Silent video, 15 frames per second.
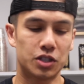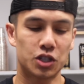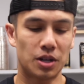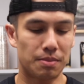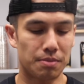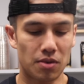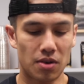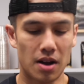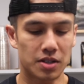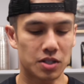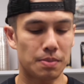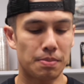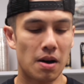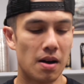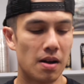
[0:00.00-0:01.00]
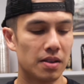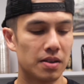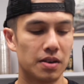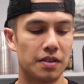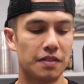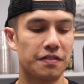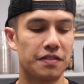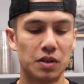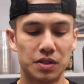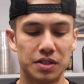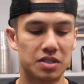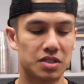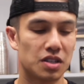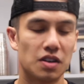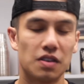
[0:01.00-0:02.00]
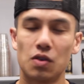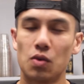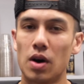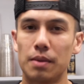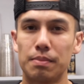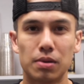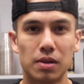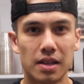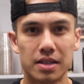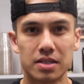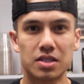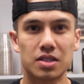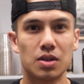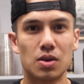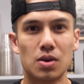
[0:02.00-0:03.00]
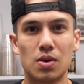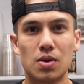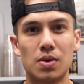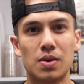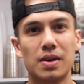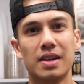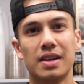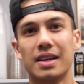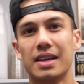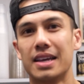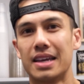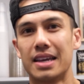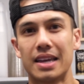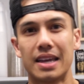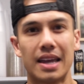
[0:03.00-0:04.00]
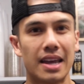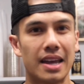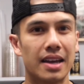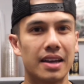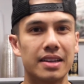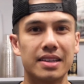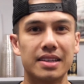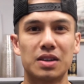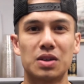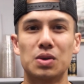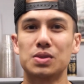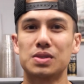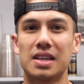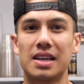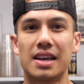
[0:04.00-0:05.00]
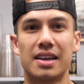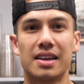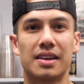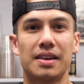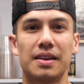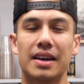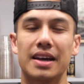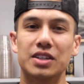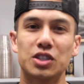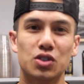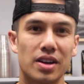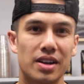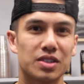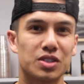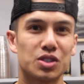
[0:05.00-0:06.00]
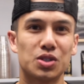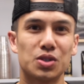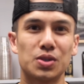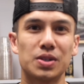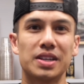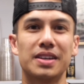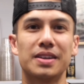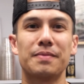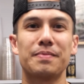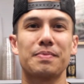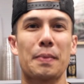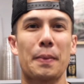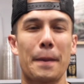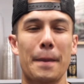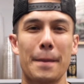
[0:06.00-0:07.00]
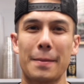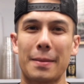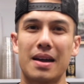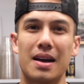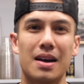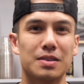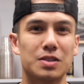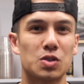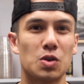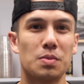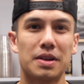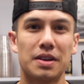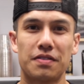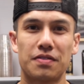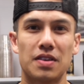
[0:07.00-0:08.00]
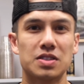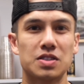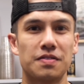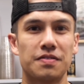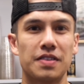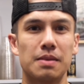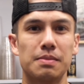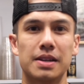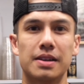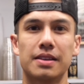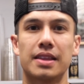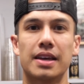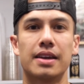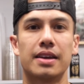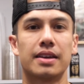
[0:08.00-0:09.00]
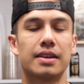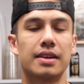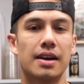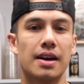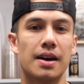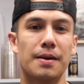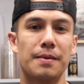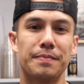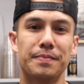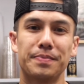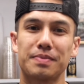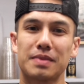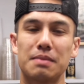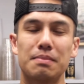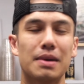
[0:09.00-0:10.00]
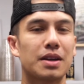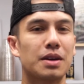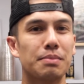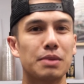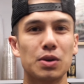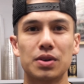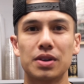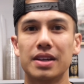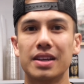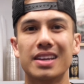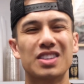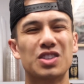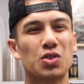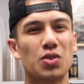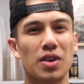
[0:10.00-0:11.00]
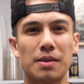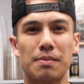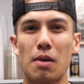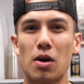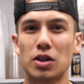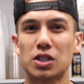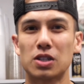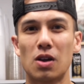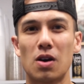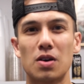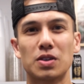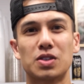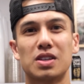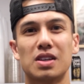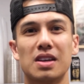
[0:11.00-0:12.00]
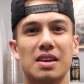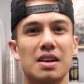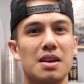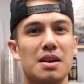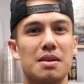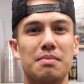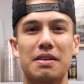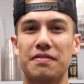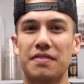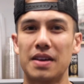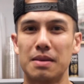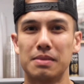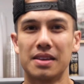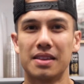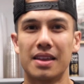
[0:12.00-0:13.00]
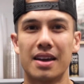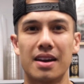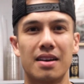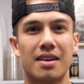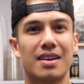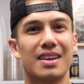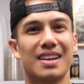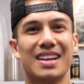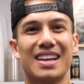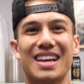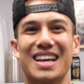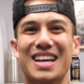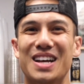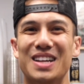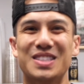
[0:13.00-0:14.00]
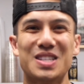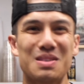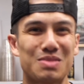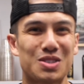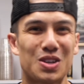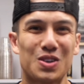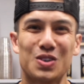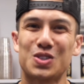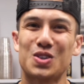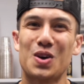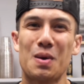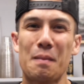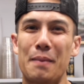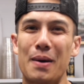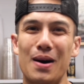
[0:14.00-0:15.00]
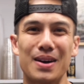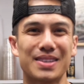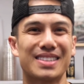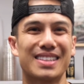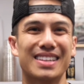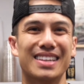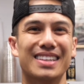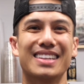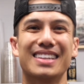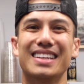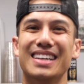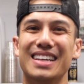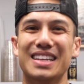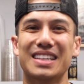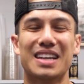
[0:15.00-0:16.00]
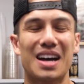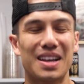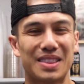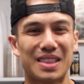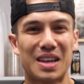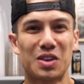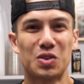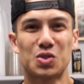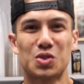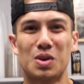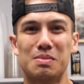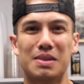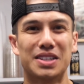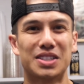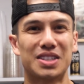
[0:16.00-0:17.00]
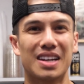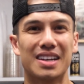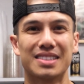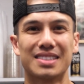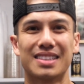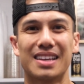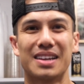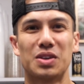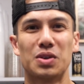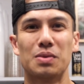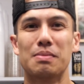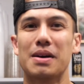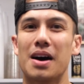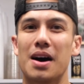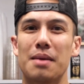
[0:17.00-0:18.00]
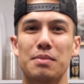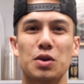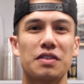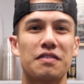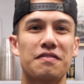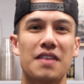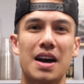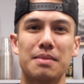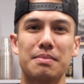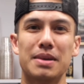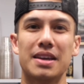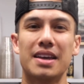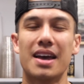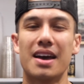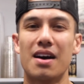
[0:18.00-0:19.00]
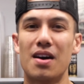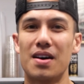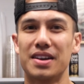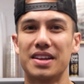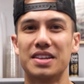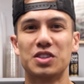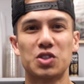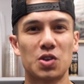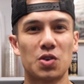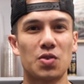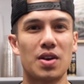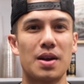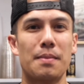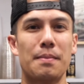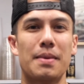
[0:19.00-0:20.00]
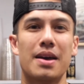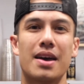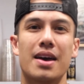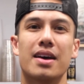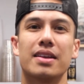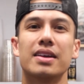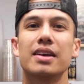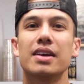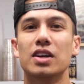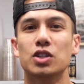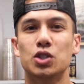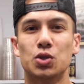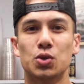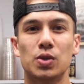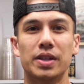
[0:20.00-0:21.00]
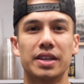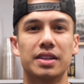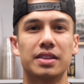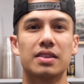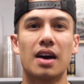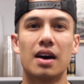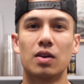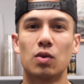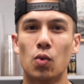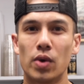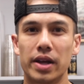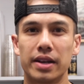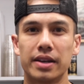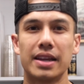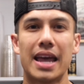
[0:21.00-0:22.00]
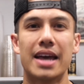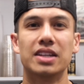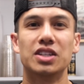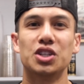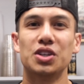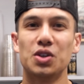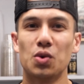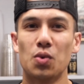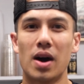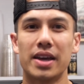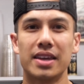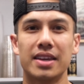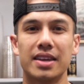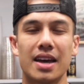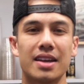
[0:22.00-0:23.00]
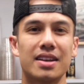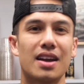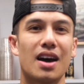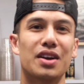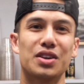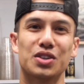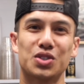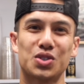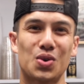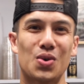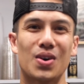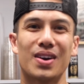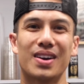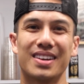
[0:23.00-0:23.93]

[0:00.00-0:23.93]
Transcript: Chip Moraza-Pollard, Phil De Silva, Juan Palacio, Andy Cote, Andreas Judy, uh, so many friends and family to thank. Um, my community, Integrated Martial Arts, my family there, uh, Team Sityodtong Boston. Uh, thank you so much, guys. Thank you. Um, you can find me on Instagram at julian.nguyen, N-G-U-Y-E-N underscore.